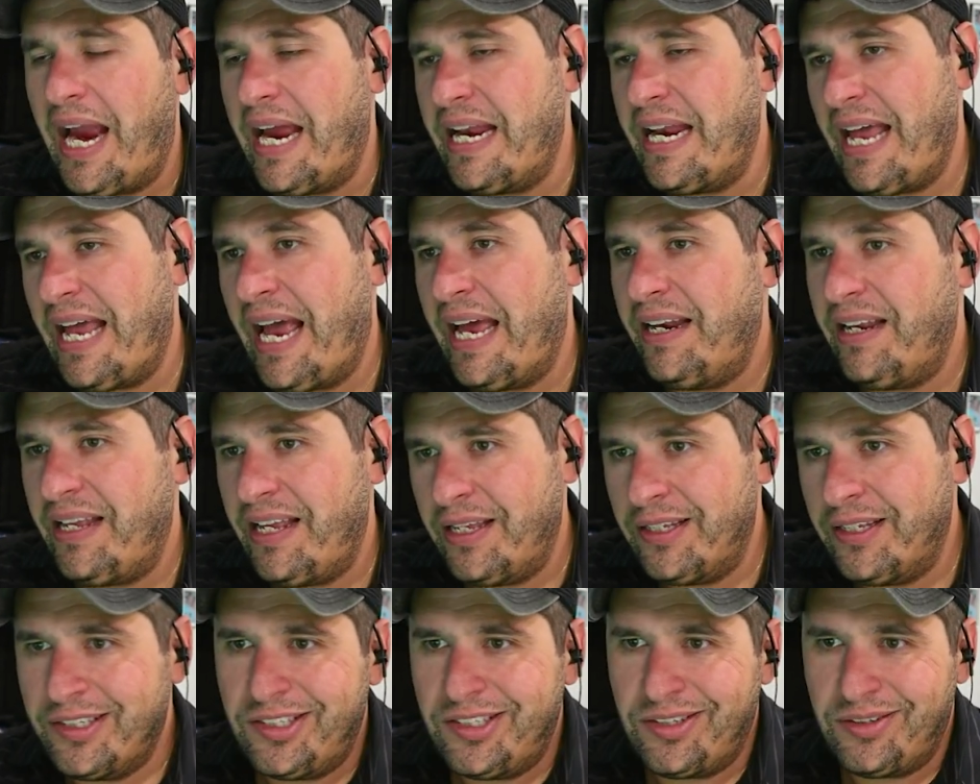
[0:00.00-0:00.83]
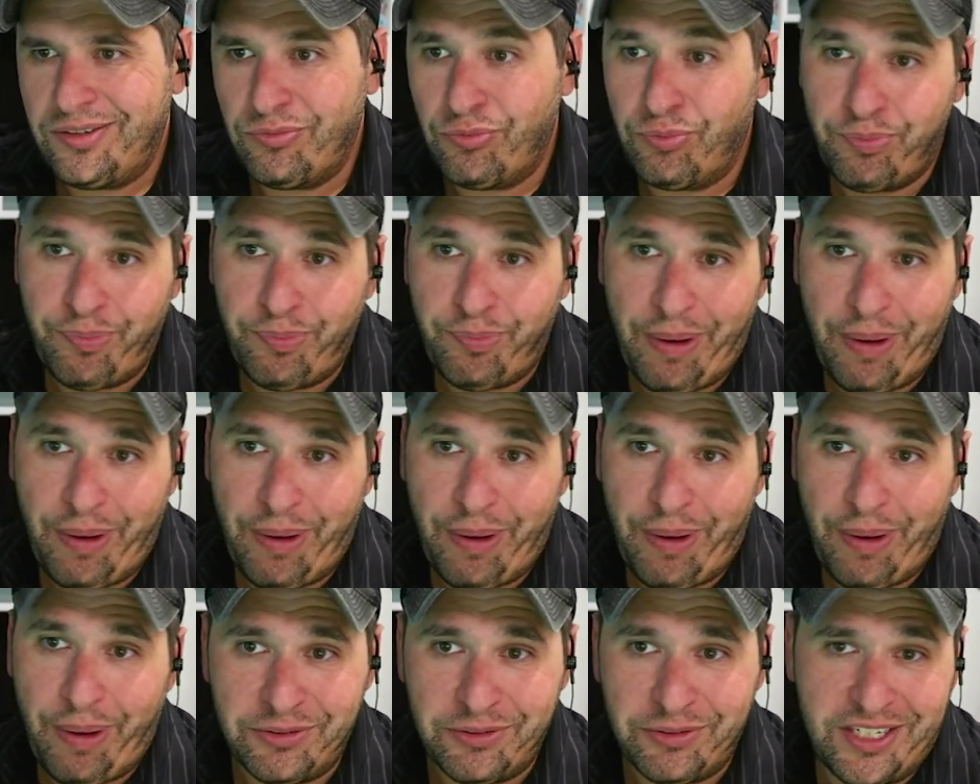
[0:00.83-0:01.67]
And that is
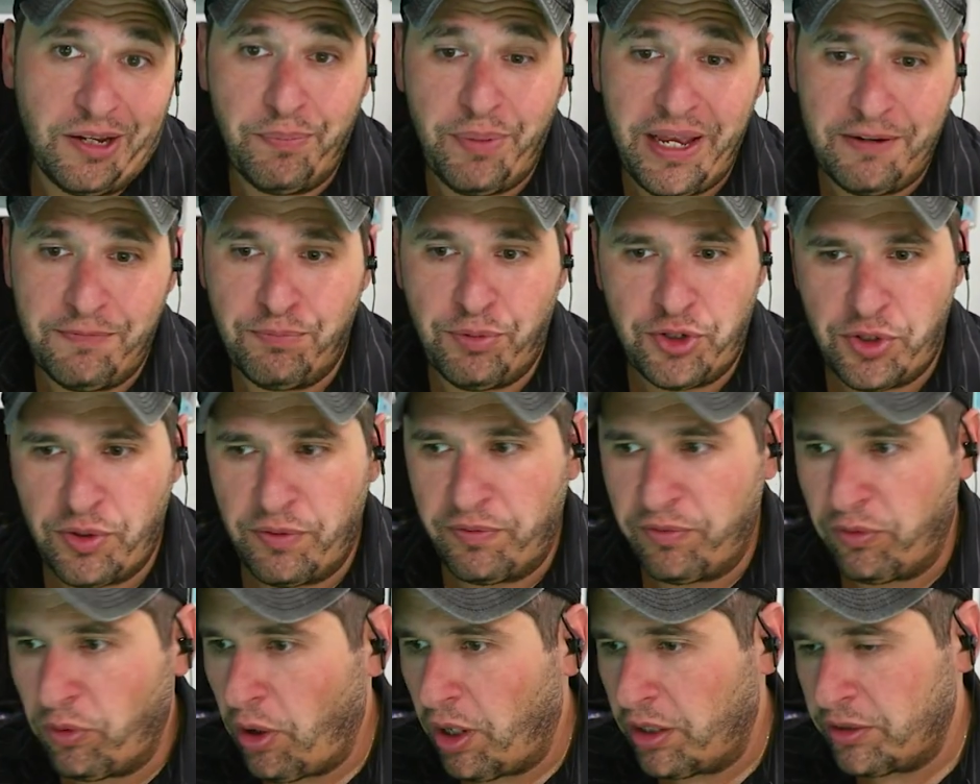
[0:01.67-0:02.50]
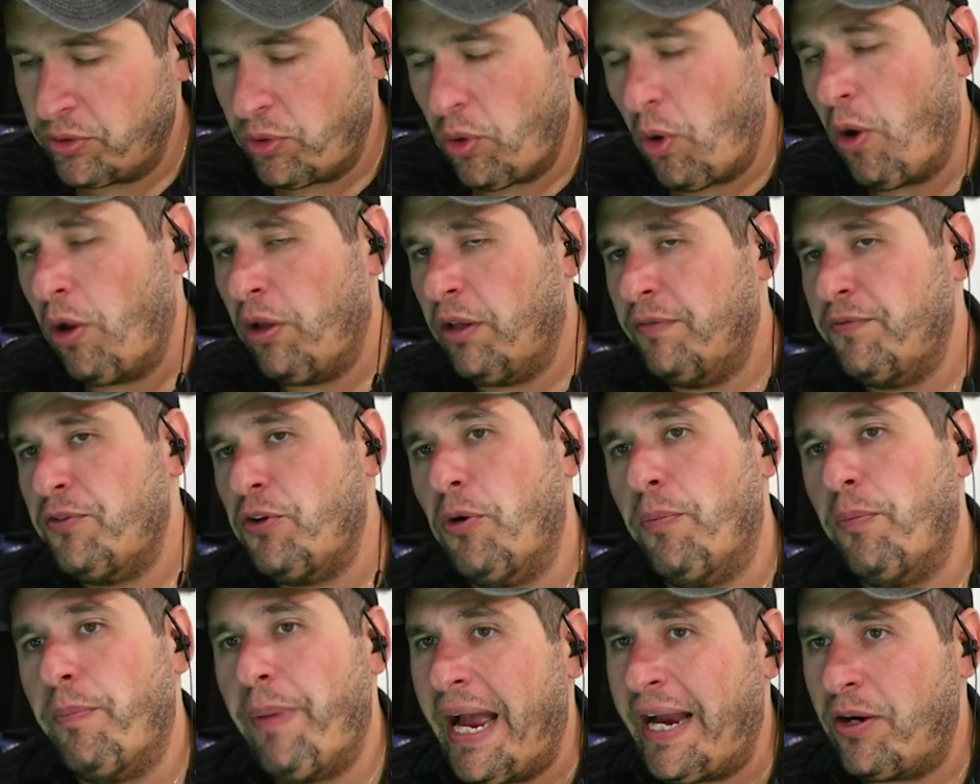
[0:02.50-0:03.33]
bouncing a bit, but you've lost all of
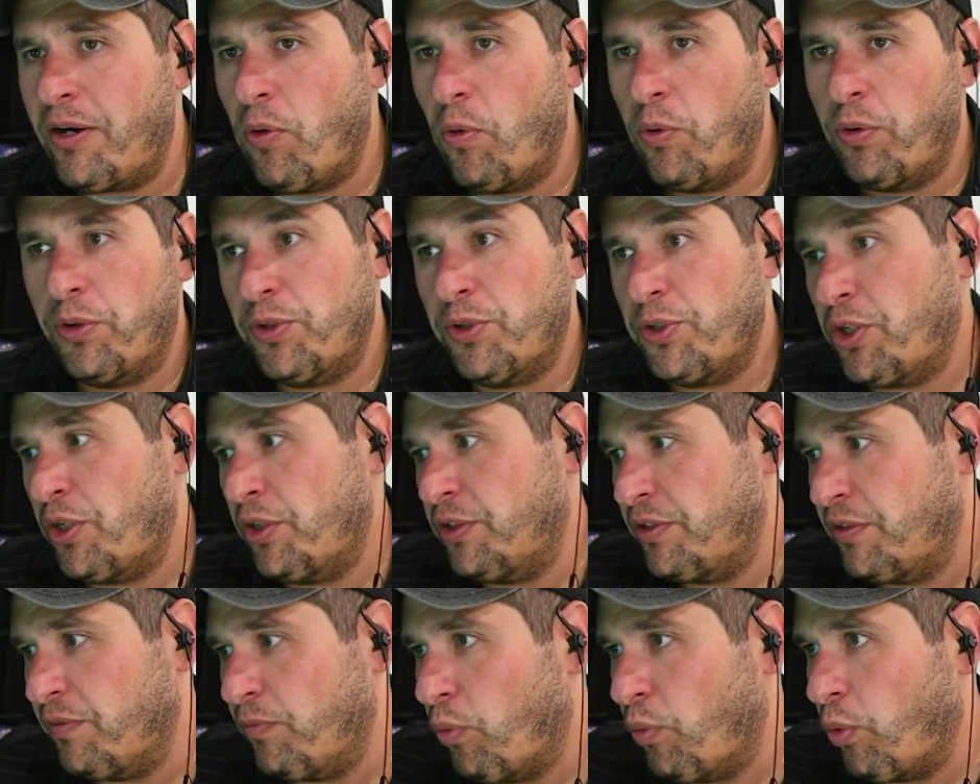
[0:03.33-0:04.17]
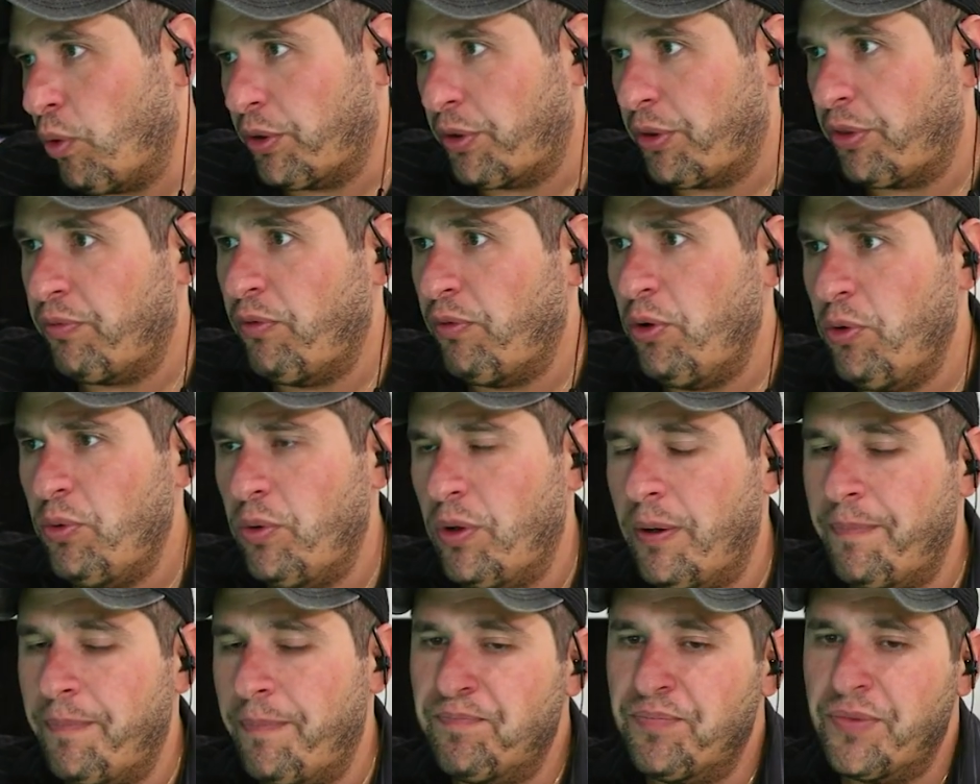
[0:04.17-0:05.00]
your back orders because you've worked through
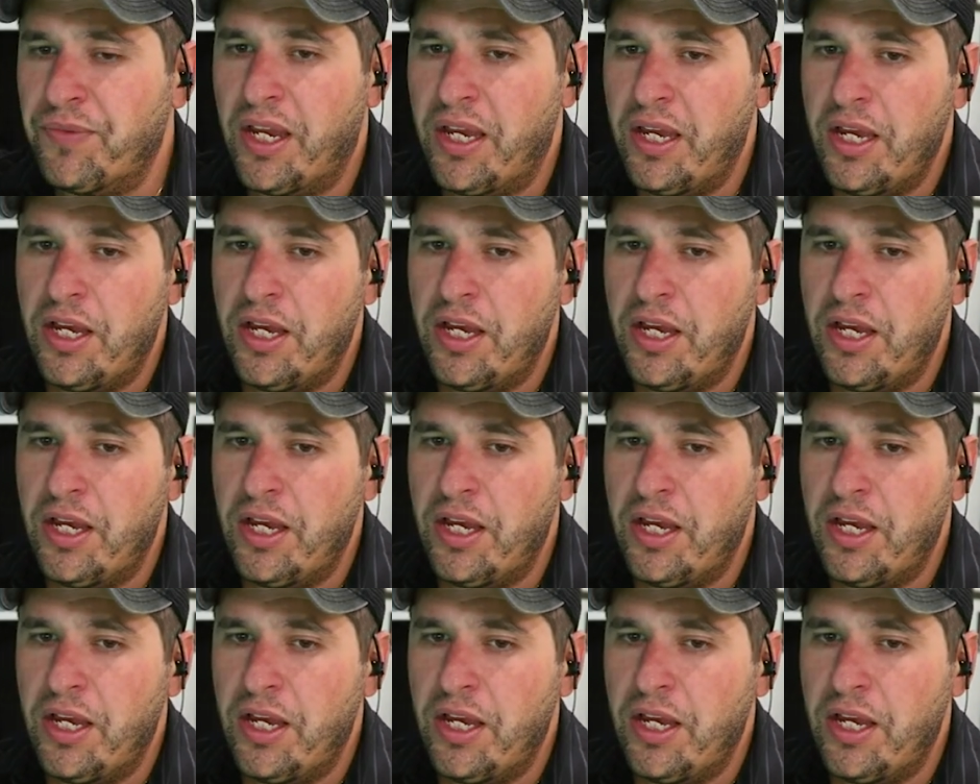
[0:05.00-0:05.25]
them.